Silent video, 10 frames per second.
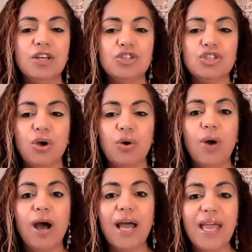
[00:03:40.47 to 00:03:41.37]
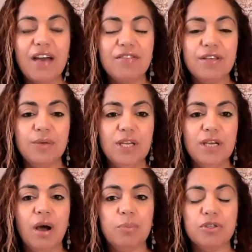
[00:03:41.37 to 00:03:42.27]
So I have the
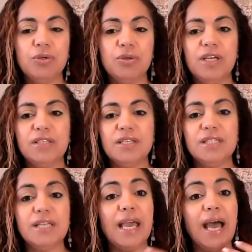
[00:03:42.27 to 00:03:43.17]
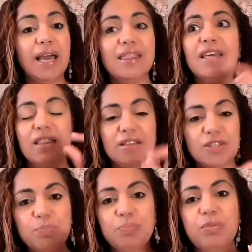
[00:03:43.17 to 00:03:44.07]
unique opportunity to say, I think
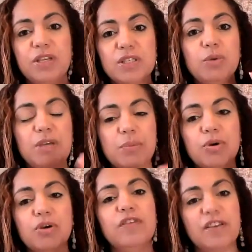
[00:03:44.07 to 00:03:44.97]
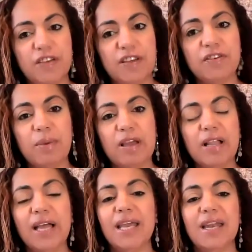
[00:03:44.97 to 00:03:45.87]
this would be the perfect fit for my
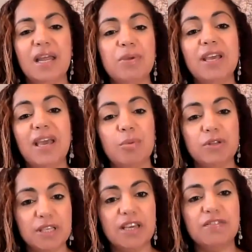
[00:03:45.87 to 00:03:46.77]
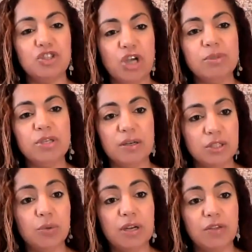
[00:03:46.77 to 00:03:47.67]
client and being able to give a job
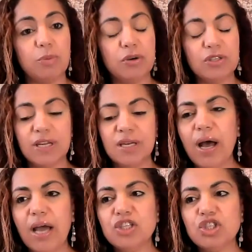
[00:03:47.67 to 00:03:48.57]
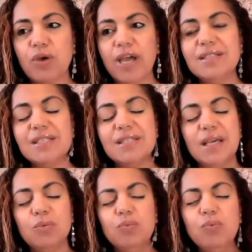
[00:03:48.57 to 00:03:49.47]
to another person. I tried to
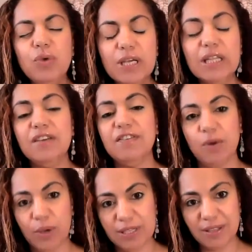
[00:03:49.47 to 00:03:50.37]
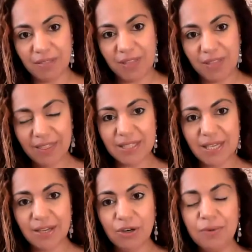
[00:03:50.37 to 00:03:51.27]
stay really focused on that this
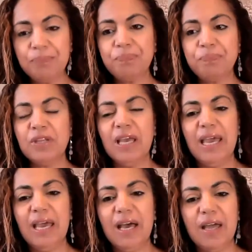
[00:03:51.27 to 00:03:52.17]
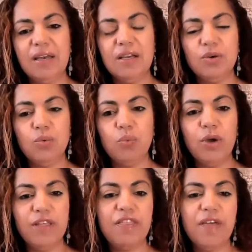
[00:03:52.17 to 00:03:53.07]
year. And
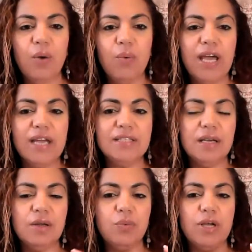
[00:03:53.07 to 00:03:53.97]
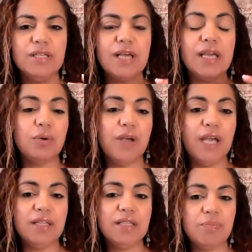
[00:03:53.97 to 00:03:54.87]
with that, what I did was I
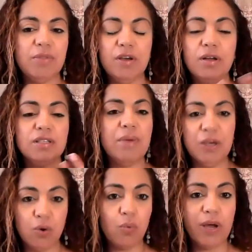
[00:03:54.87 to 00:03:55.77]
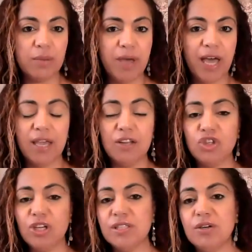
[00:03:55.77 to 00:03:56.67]
created something called a micro wedding
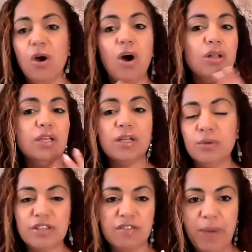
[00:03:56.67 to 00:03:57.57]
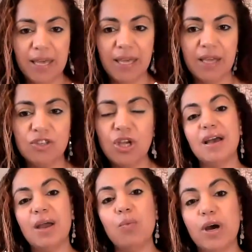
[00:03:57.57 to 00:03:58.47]
package. It's an all-inclusive package.
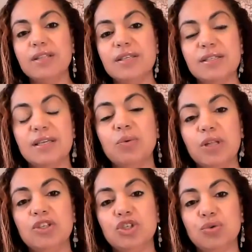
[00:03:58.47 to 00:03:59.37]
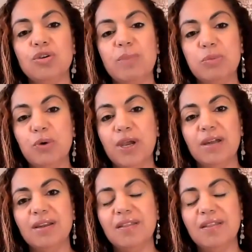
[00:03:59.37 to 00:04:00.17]
I wanted to stay really true to my brand.